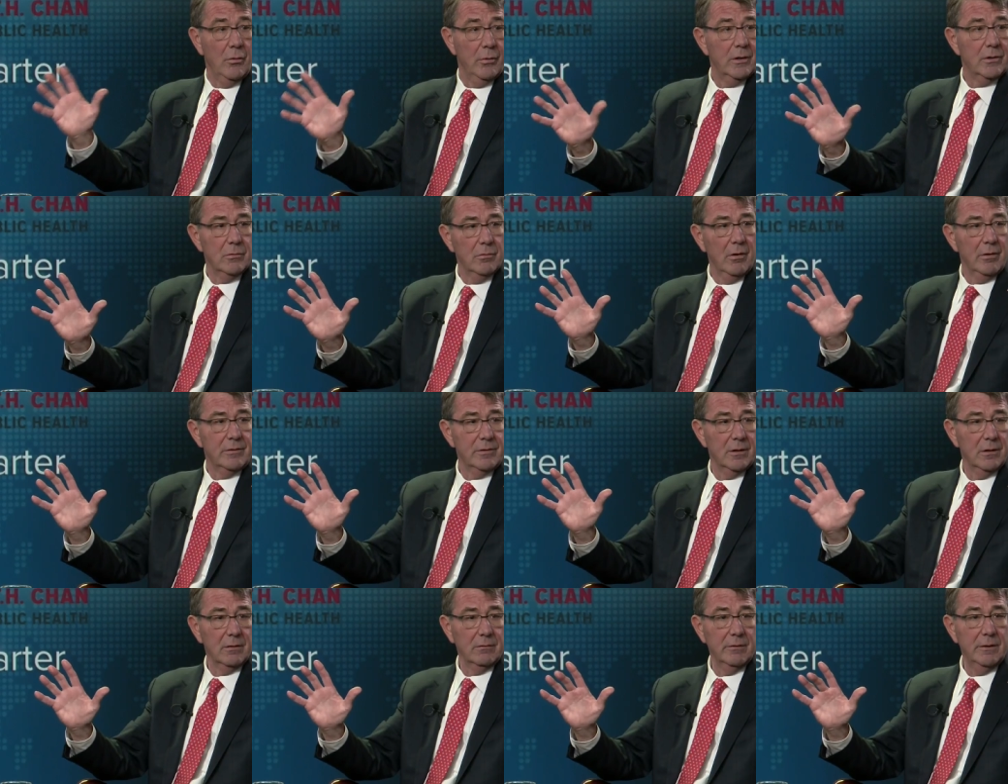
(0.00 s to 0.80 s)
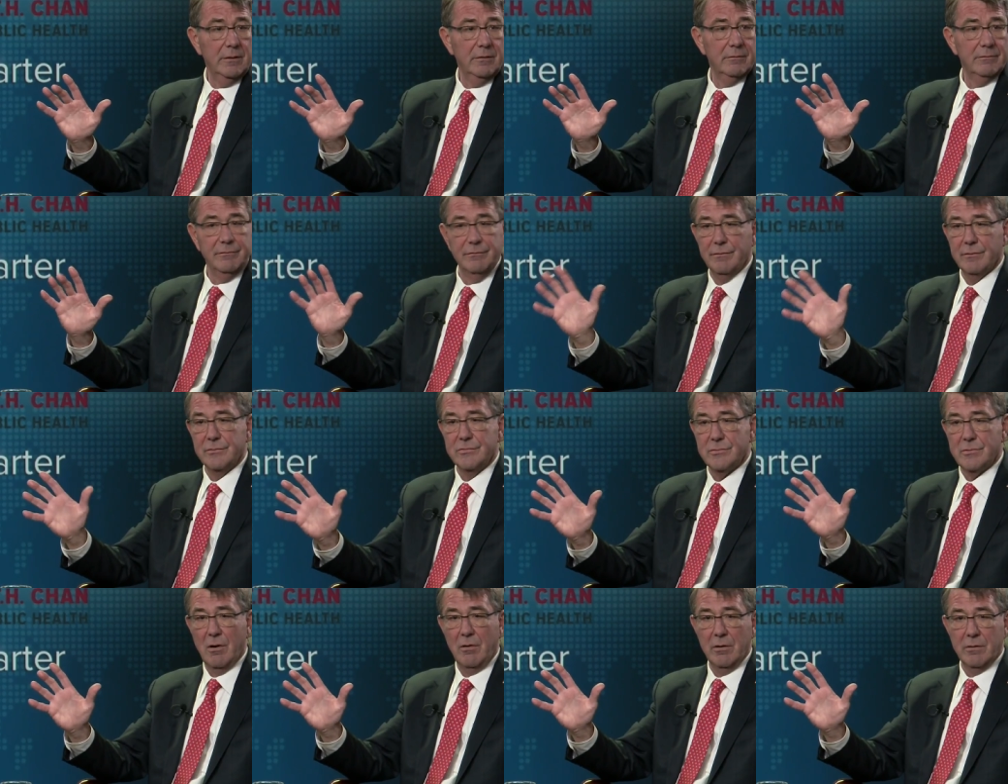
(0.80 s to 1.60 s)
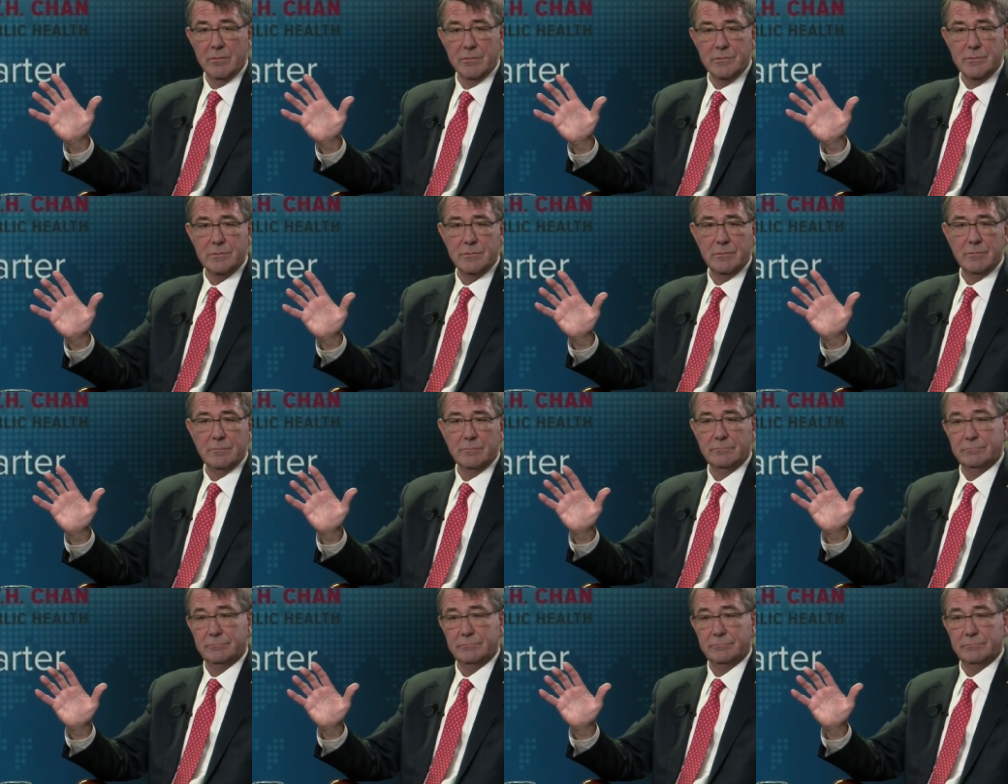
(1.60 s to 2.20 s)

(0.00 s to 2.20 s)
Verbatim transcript: go into artillery, for starters.